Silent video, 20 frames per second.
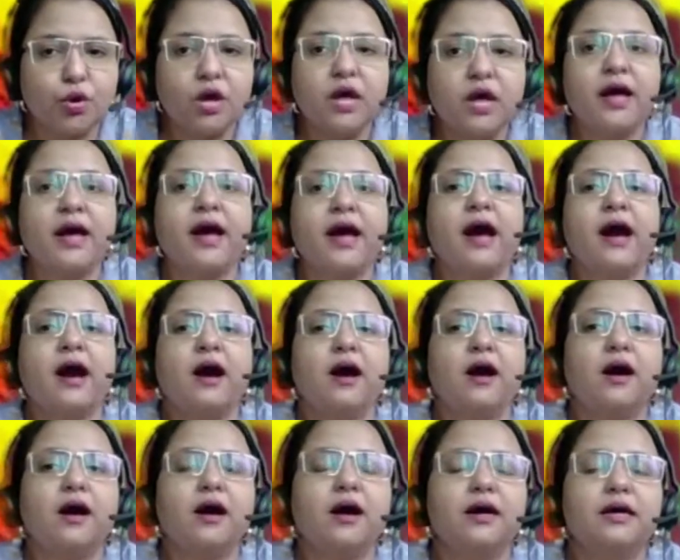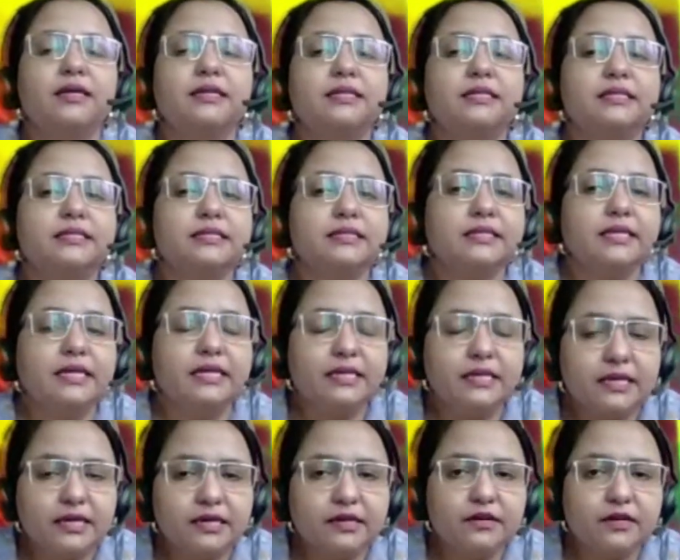So uh,
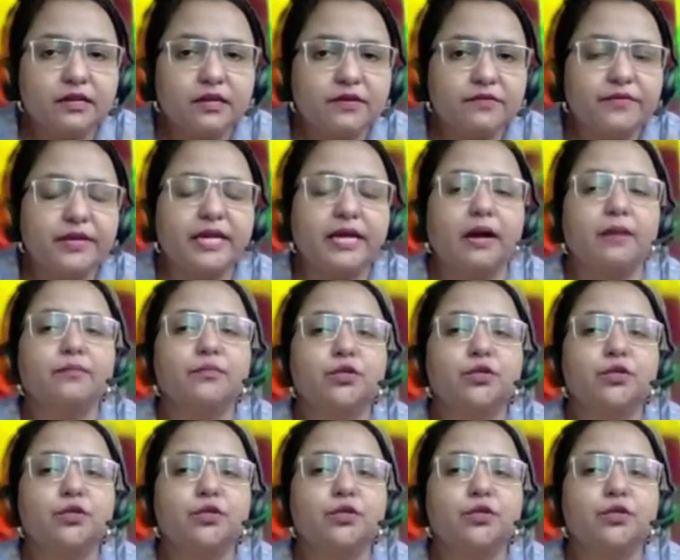here